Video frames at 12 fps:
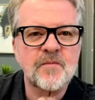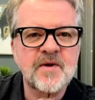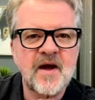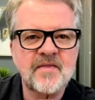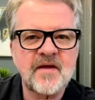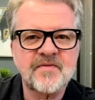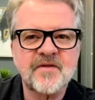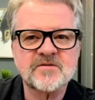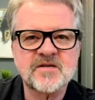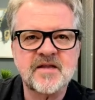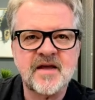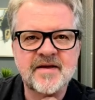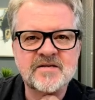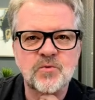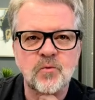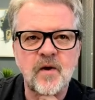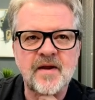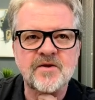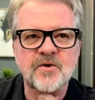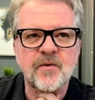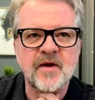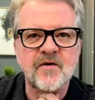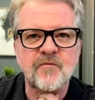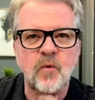on that. There's a nice
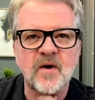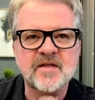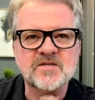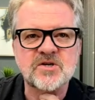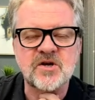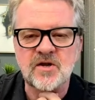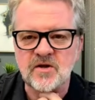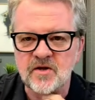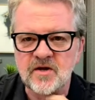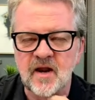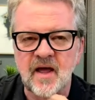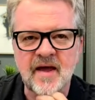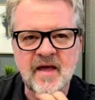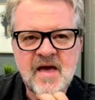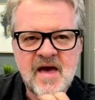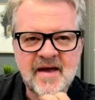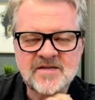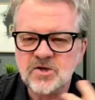rendering of what it's going to look like. And Joe